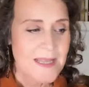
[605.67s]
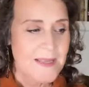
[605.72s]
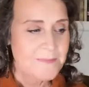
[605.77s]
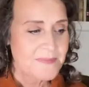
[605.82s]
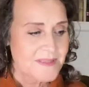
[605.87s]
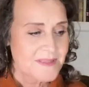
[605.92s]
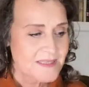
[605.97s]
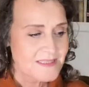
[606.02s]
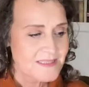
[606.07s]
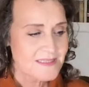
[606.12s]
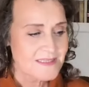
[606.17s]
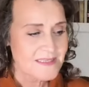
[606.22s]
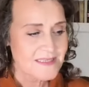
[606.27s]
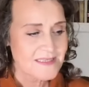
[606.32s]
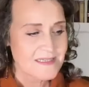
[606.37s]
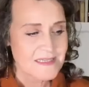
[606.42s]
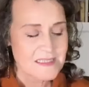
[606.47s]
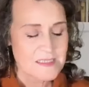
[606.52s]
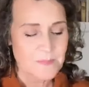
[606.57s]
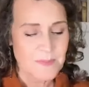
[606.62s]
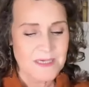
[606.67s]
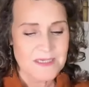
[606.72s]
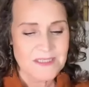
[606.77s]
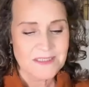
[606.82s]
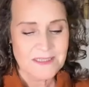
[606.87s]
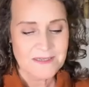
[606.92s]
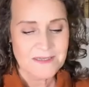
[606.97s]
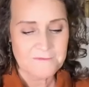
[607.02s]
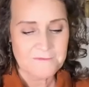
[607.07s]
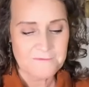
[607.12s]
But this is an
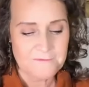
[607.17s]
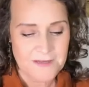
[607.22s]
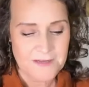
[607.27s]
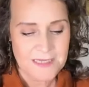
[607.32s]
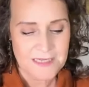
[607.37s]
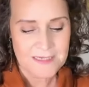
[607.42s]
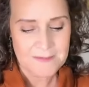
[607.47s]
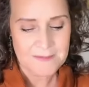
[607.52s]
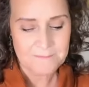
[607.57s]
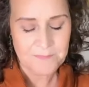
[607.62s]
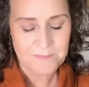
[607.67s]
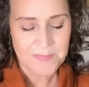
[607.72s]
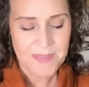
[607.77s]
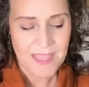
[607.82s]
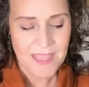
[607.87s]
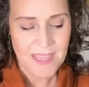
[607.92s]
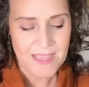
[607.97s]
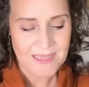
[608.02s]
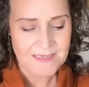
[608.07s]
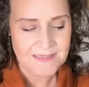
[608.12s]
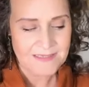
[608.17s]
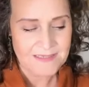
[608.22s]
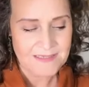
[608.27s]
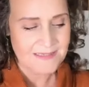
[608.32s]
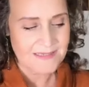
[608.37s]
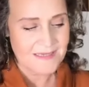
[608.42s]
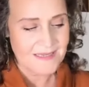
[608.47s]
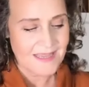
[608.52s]
especially fun and